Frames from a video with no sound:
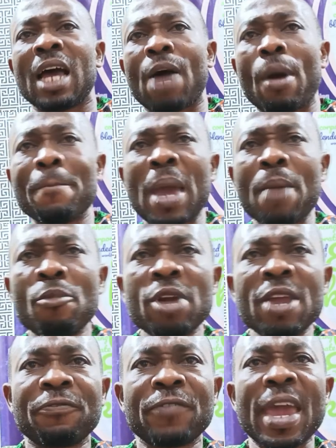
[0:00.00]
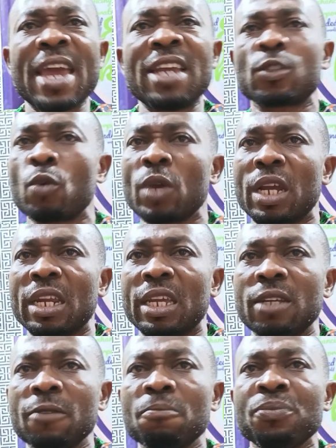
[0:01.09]
Our memory fades
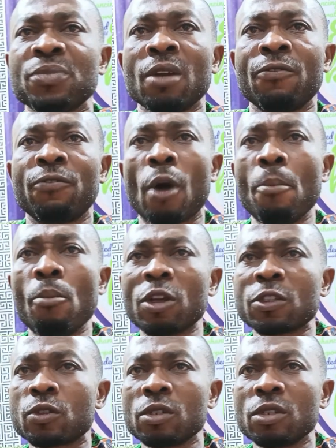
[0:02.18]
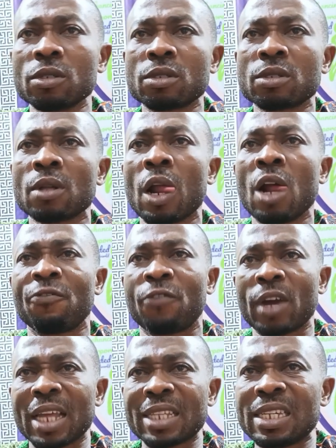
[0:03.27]
quickly. For most students,
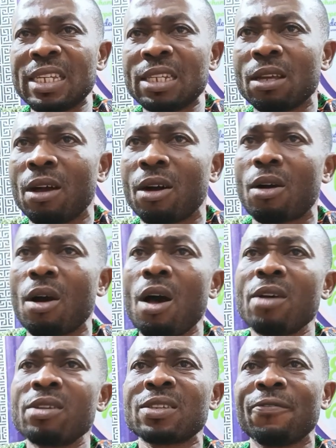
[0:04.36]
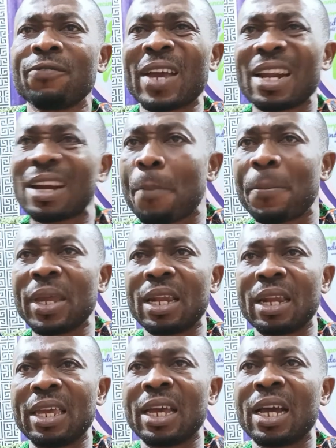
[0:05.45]
forgetting occurs very
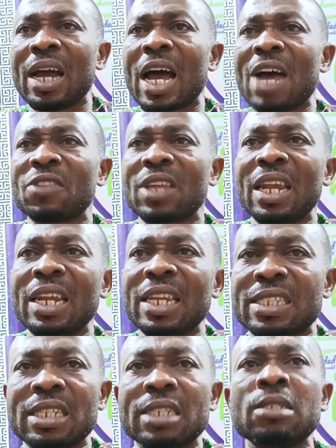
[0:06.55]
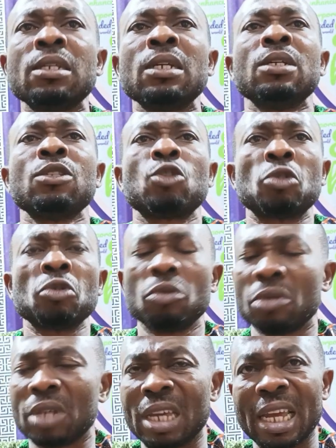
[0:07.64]
rapidly after listening
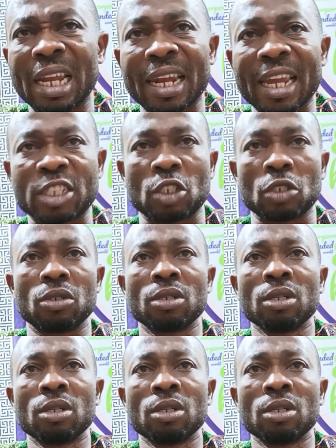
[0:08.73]
to a lecture